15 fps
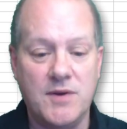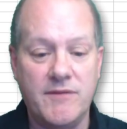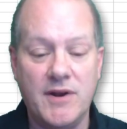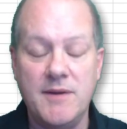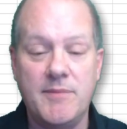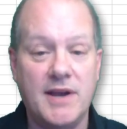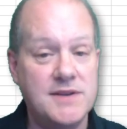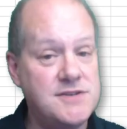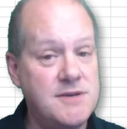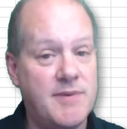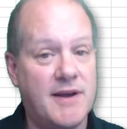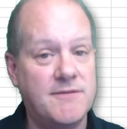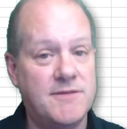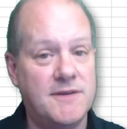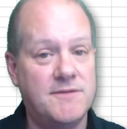We've only paid
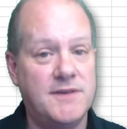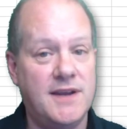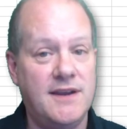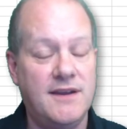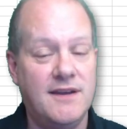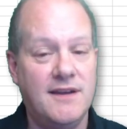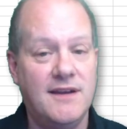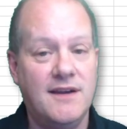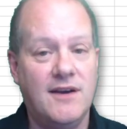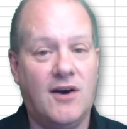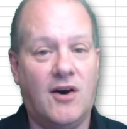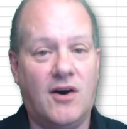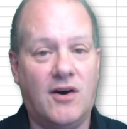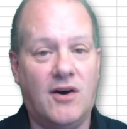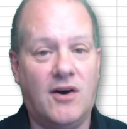£2.50
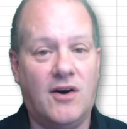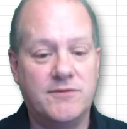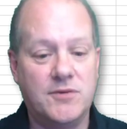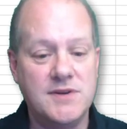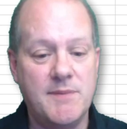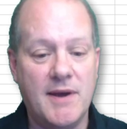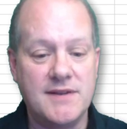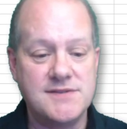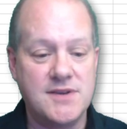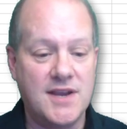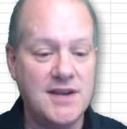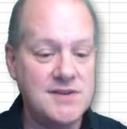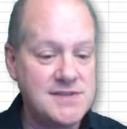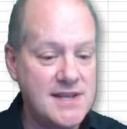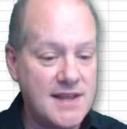on £40. So
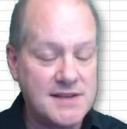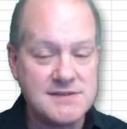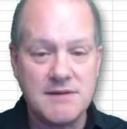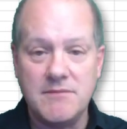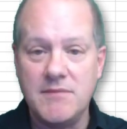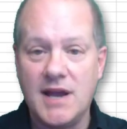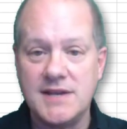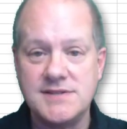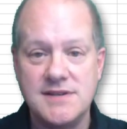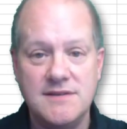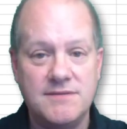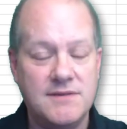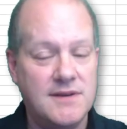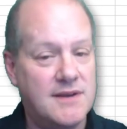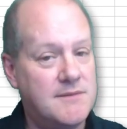can you see there's a
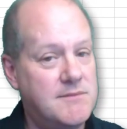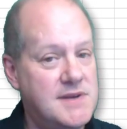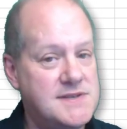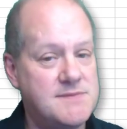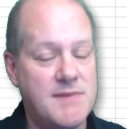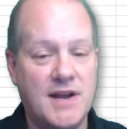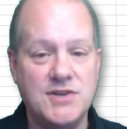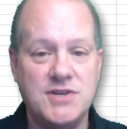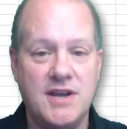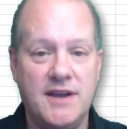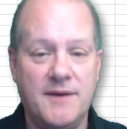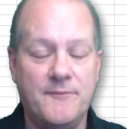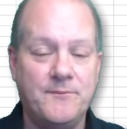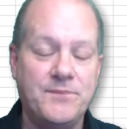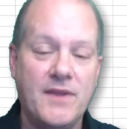massive mismatch here?